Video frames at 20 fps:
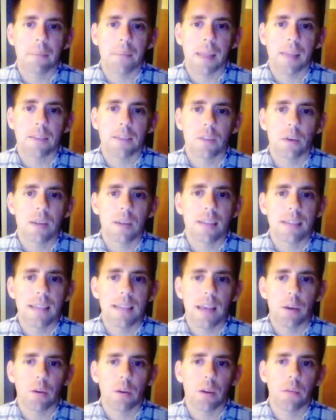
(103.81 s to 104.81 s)
And so I
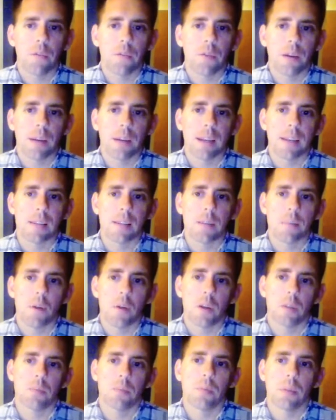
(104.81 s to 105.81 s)
disaggregated funding into
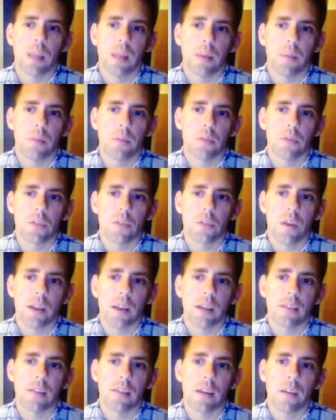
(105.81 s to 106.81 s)
multiple levels so I
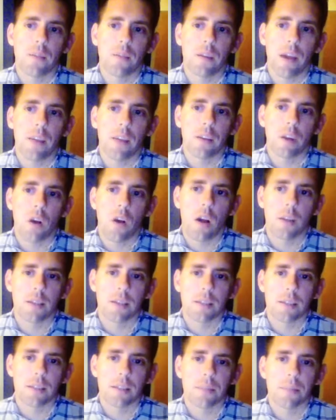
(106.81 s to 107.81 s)
could identify the
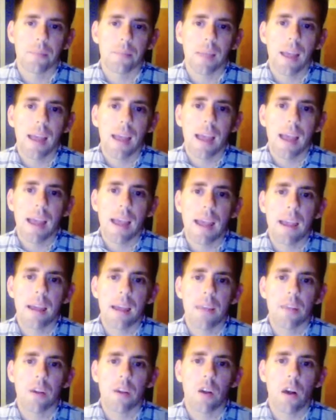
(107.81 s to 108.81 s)
causes.
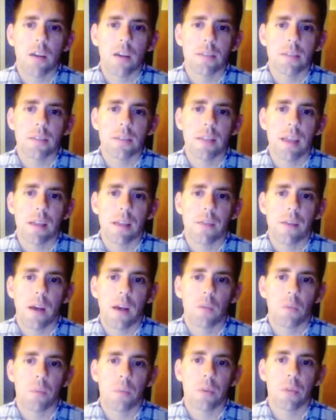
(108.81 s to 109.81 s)
And the causes that I
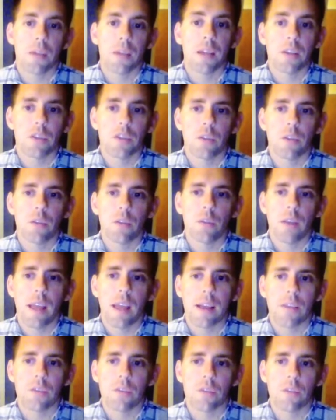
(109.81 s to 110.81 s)
found were both internal and
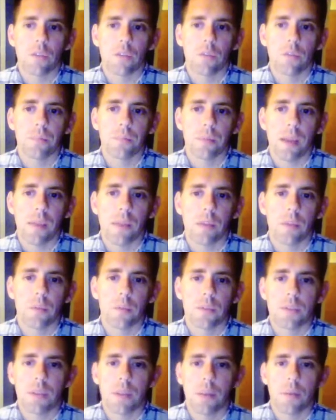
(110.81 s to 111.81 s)
external, and there
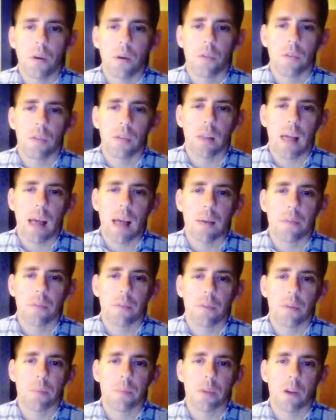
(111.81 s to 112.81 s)
was some overlap
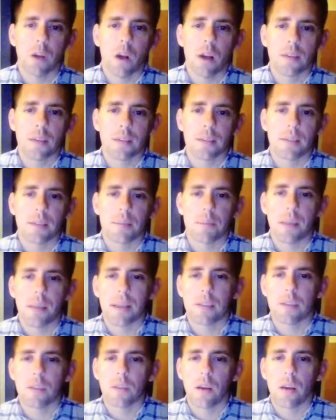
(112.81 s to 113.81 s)
from the causes
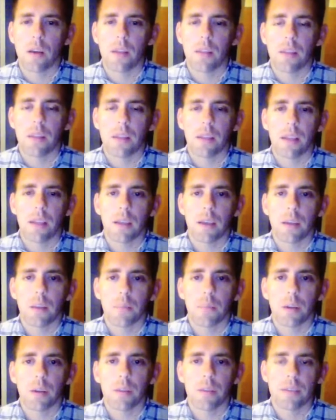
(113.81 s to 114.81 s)
based on the
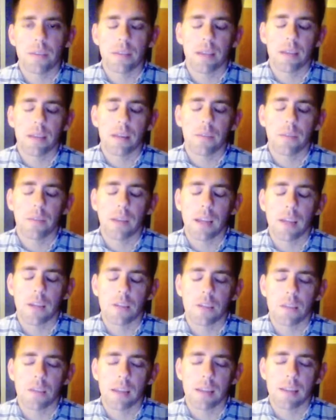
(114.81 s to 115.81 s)
previous
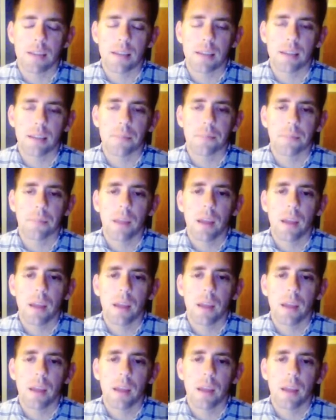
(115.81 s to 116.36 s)
identifications I did.